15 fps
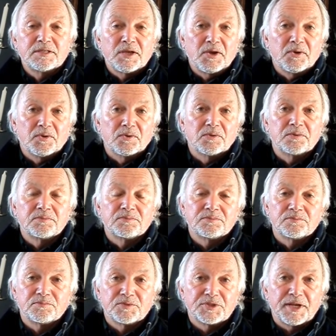So,
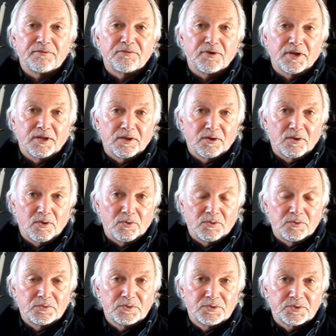Geoffrey
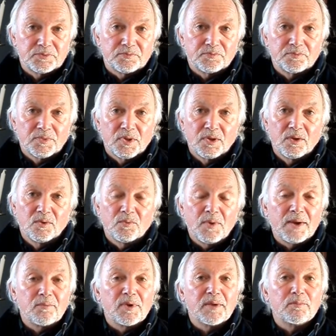concludes,
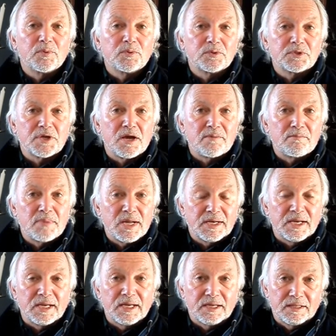when we put our
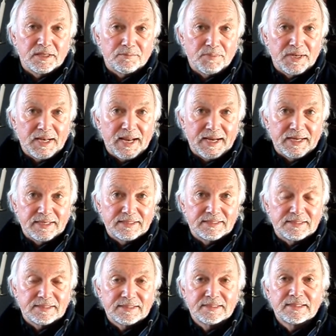money in the plate,
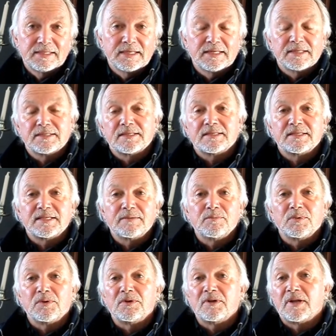it is a
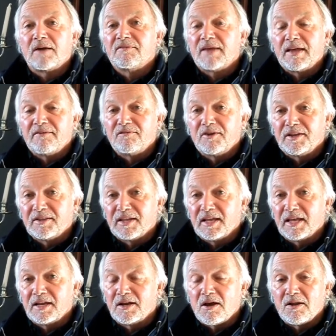symbol of
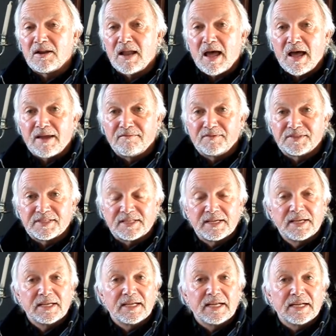everything in our lives,
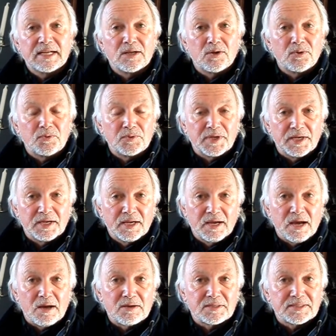including
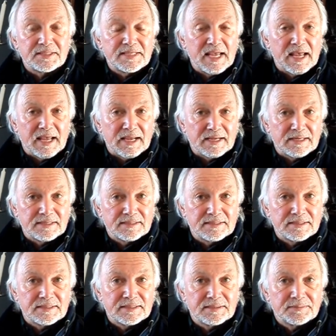our
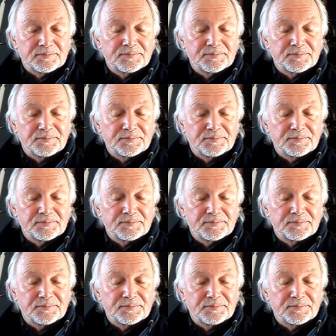sex.